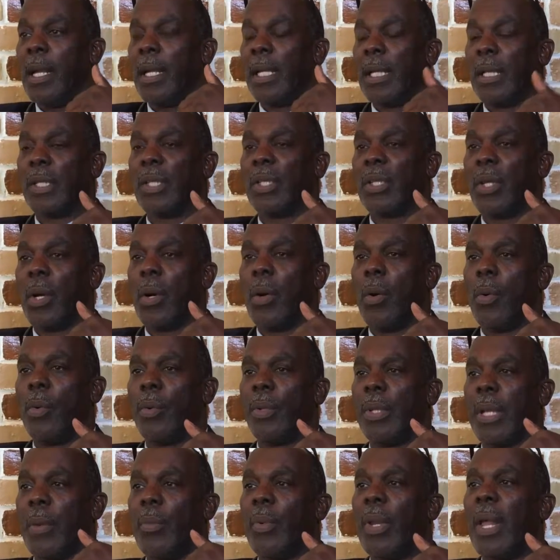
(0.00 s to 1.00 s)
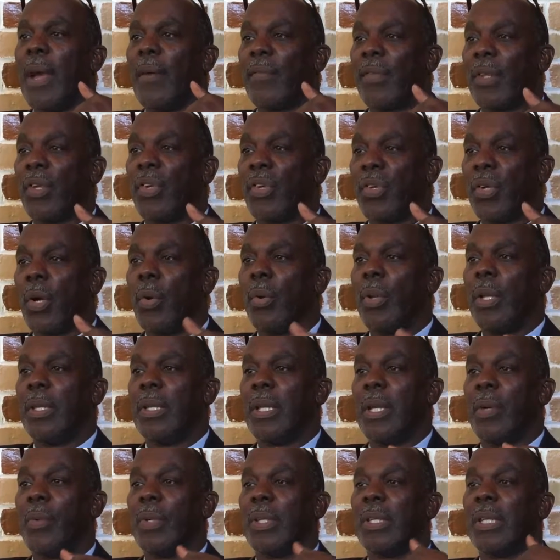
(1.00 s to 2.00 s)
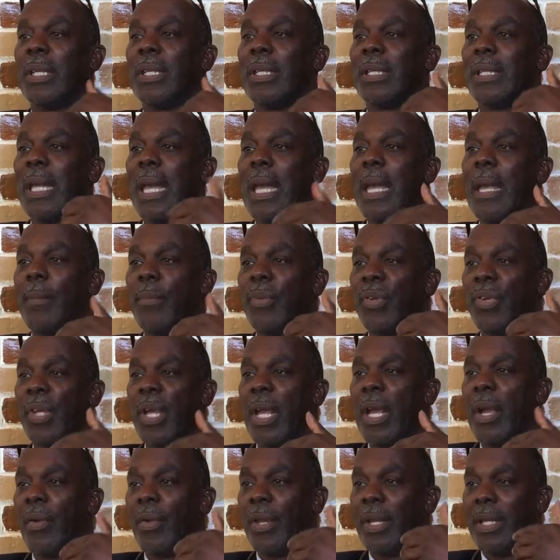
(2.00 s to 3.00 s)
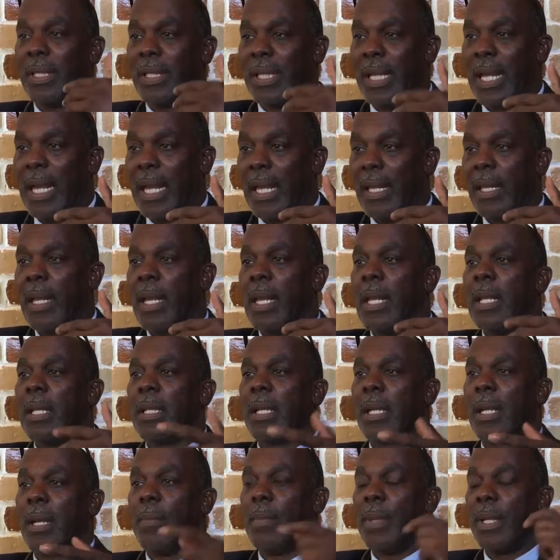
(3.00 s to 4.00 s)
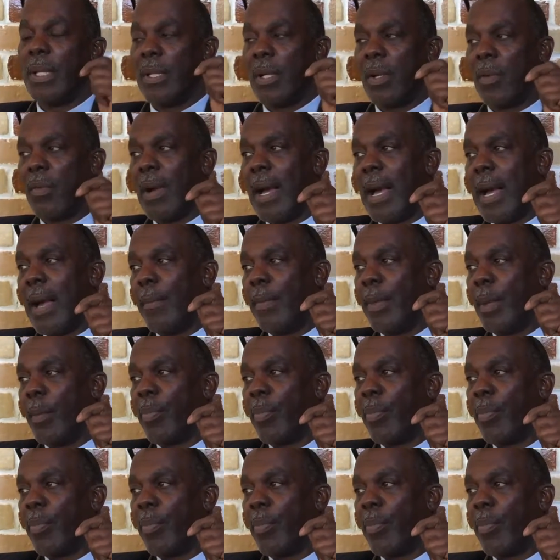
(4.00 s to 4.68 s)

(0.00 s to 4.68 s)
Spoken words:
And so they would have to show that there was the same shared intent to commit the crime.